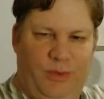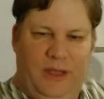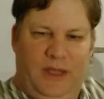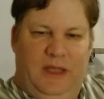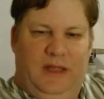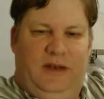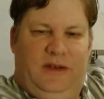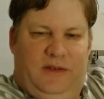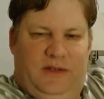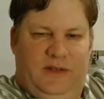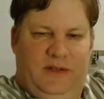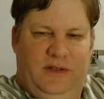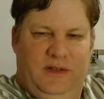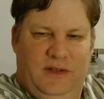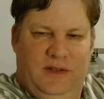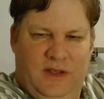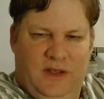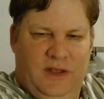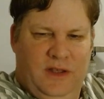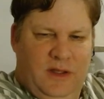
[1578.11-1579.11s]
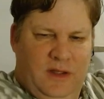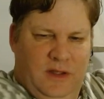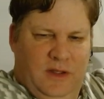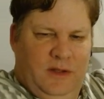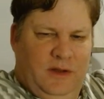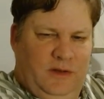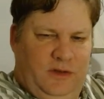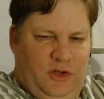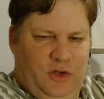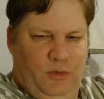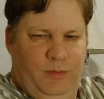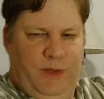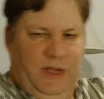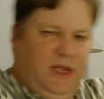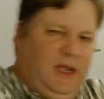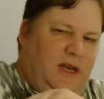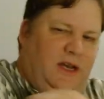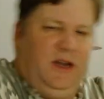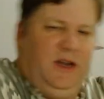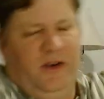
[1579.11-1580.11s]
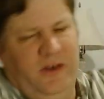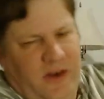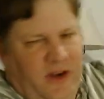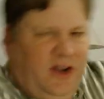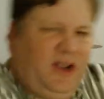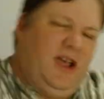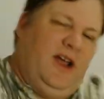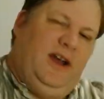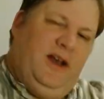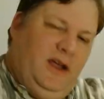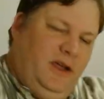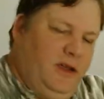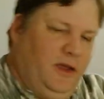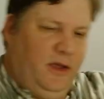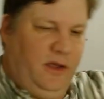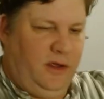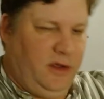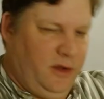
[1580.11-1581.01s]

bit too big in here, and kind of,